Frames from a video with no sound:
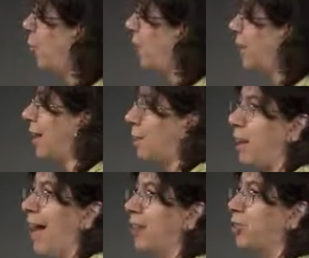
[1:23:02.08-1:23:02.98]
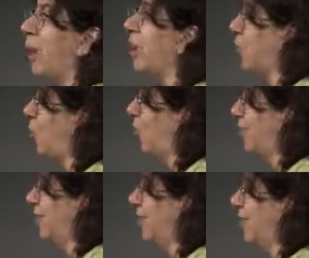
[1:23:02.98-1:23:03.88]
we then apply a threshold.
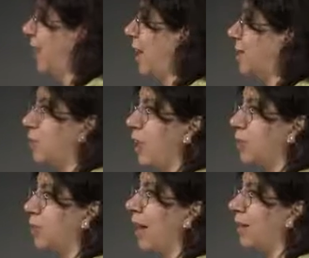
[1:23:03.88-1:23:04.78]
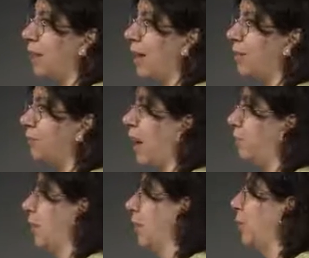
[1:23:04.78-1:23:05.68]
Okay, so once we add a random
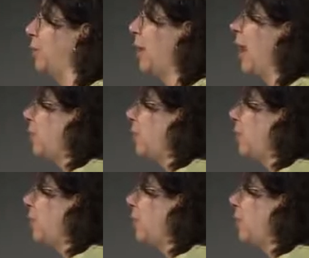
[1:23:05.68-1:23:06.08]
variable and we apply a